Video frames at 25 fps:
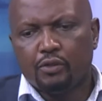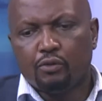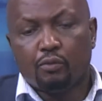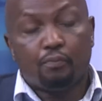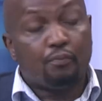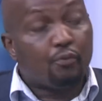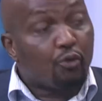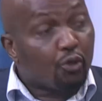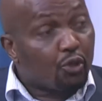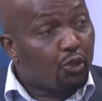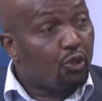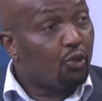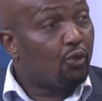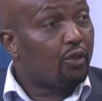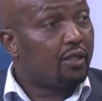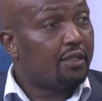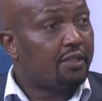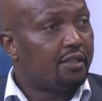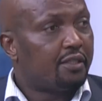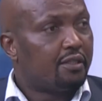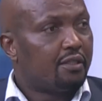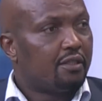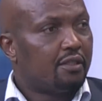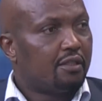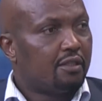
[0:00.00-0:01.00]

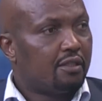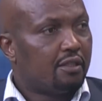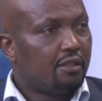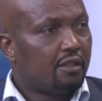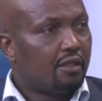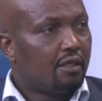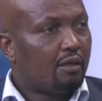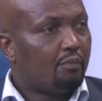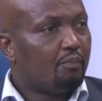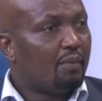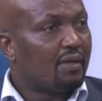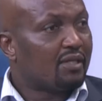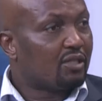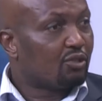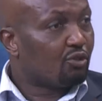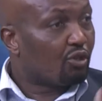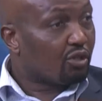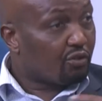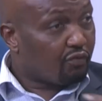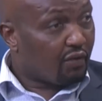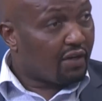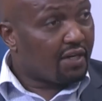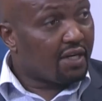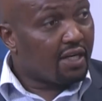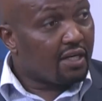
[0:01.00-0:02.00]
procured but
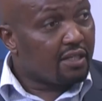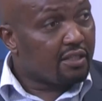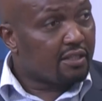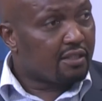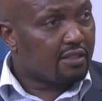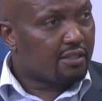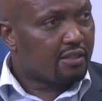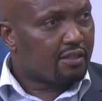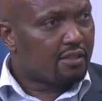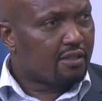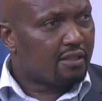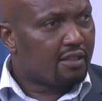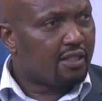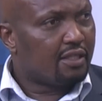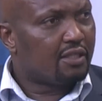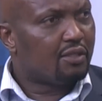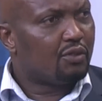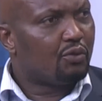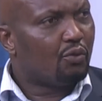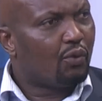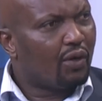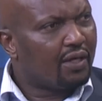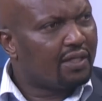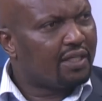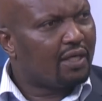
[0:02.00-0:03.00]
not financed, then
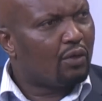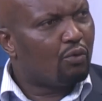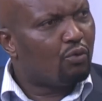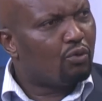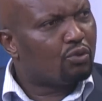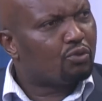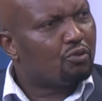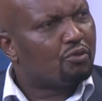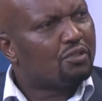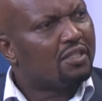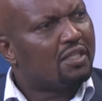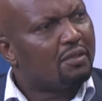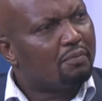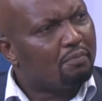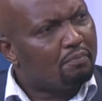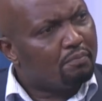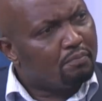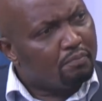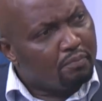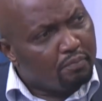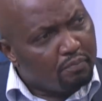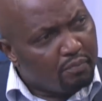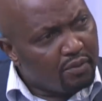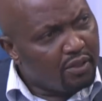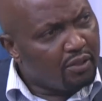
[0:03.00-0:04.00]
you wonder what was the
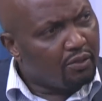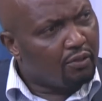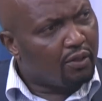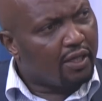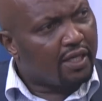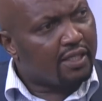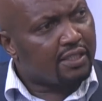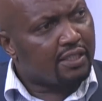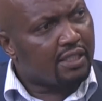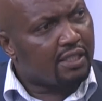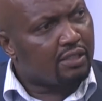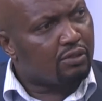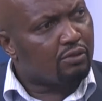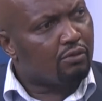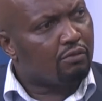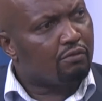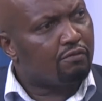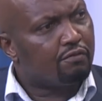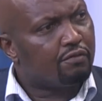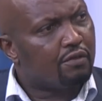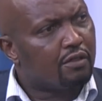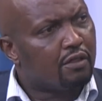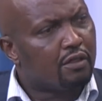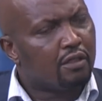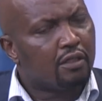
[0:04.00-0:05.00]
essence
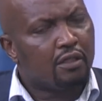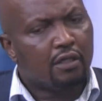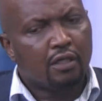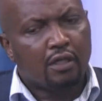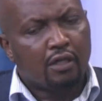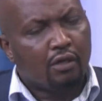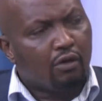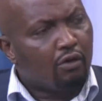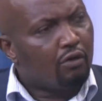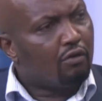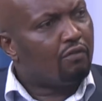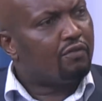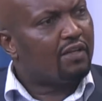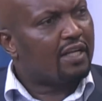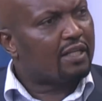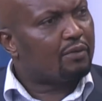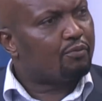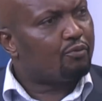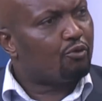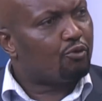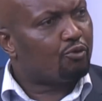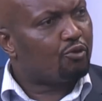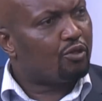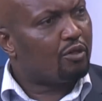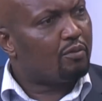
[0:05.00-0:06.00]
of that
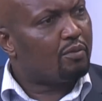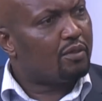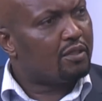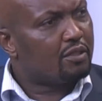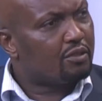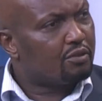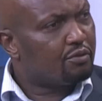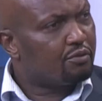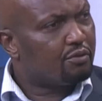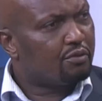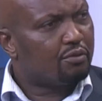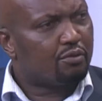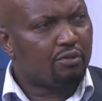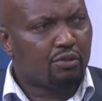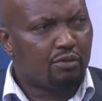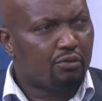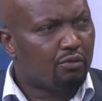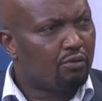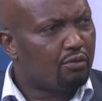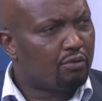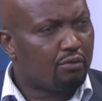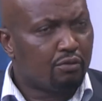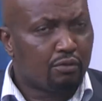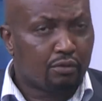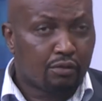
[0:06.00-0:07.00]
procurement.
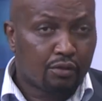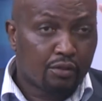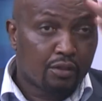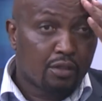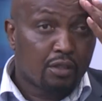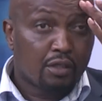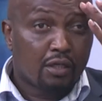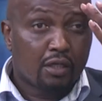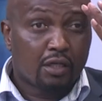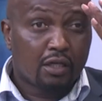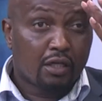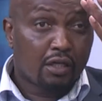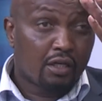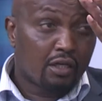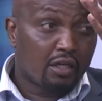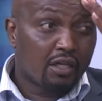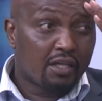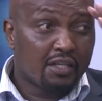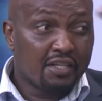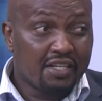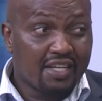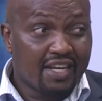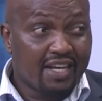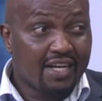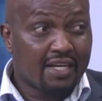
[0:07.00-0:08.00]

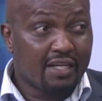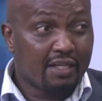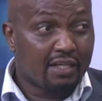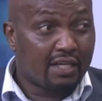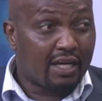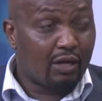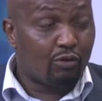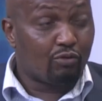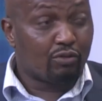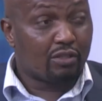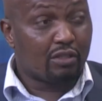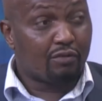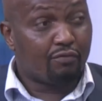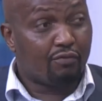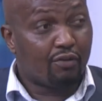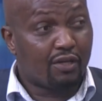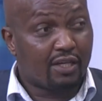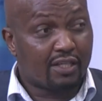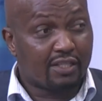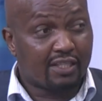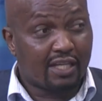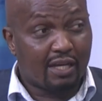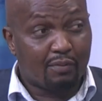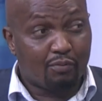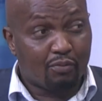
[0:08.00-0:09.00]
Nyeri County, for
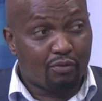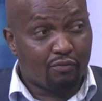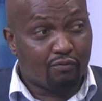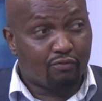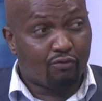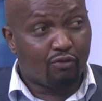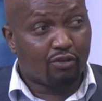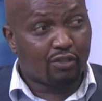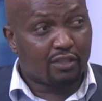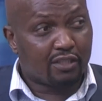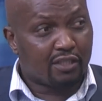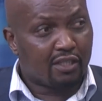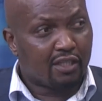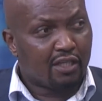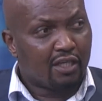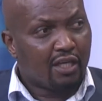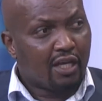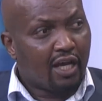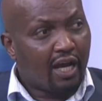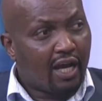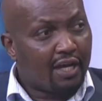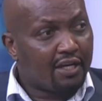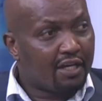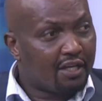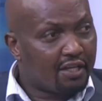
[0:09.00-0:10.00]
example, we've got
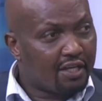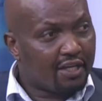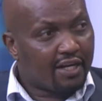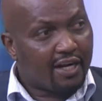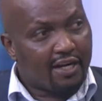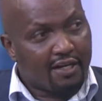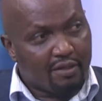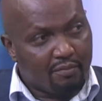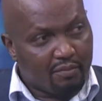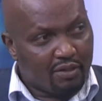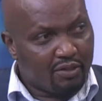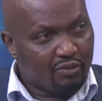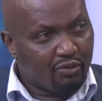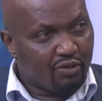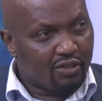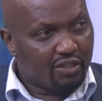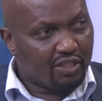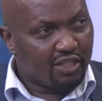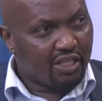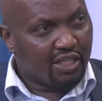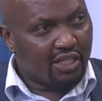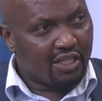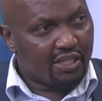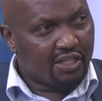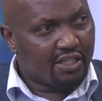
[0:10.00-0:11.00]
another Karimeno in
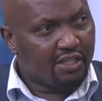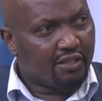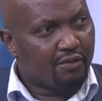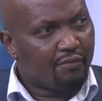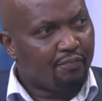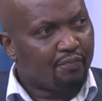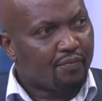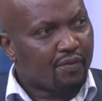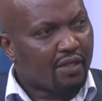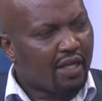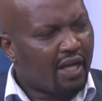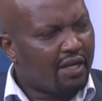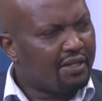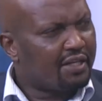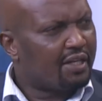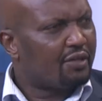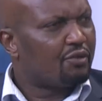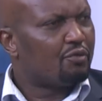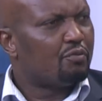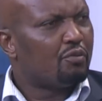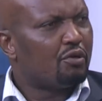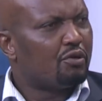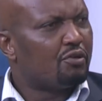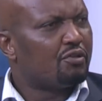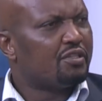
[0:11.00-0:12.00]
Nyeri, another
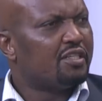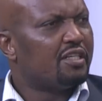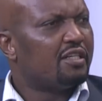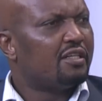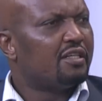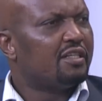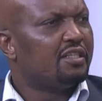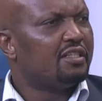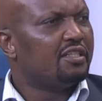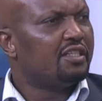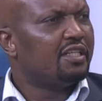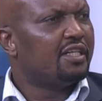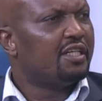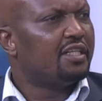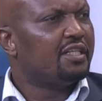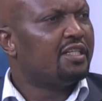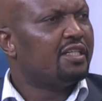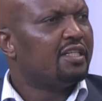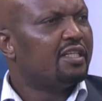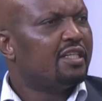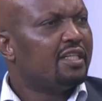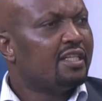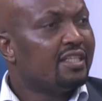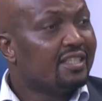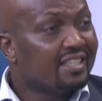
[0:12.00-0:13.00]
Rumoro in Nyeri.
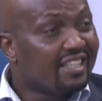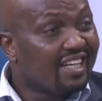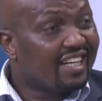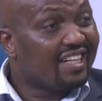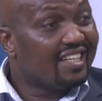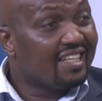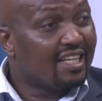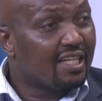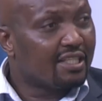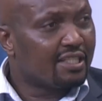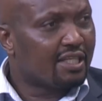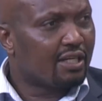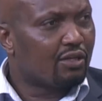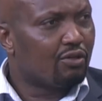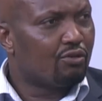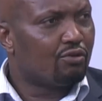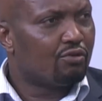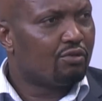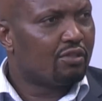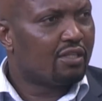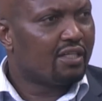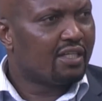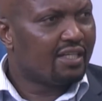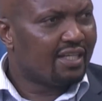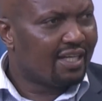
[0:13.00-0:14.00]
10 years ago,
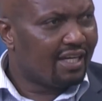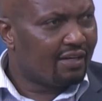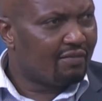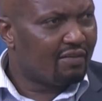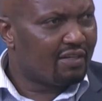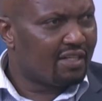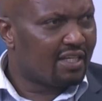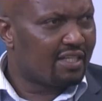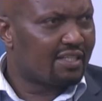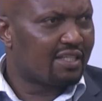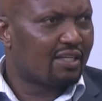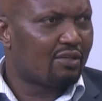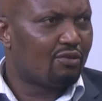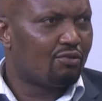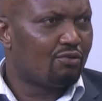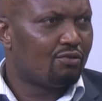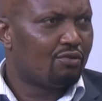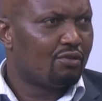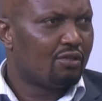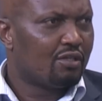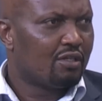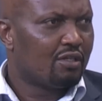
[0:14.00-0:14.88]
11 years ago,